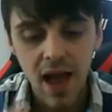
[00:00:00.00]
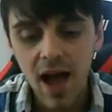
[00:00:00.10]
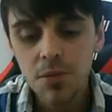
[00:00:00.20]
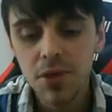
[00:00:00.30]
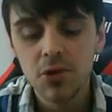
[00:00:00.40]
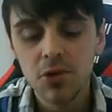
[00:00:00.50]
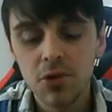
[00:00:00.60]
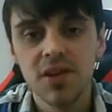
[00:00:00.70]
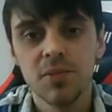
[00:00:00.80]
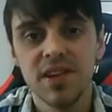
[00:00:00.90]
and
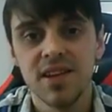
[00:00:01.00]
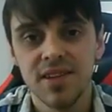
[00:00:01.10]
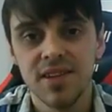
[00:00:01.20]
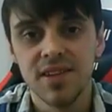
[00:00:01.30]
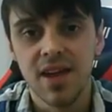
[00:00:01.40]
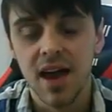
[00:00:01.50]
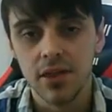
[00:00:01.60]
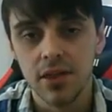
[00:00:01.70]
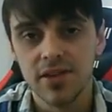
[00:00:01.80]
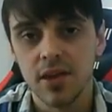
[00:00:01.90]
building this business
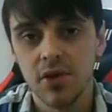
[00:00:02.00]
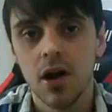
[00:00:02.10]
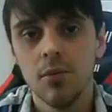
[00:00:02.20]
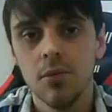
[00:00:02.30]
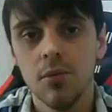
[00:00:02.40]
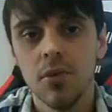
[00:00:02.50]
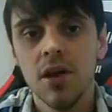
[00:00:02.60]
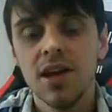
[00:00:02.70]
at the same time.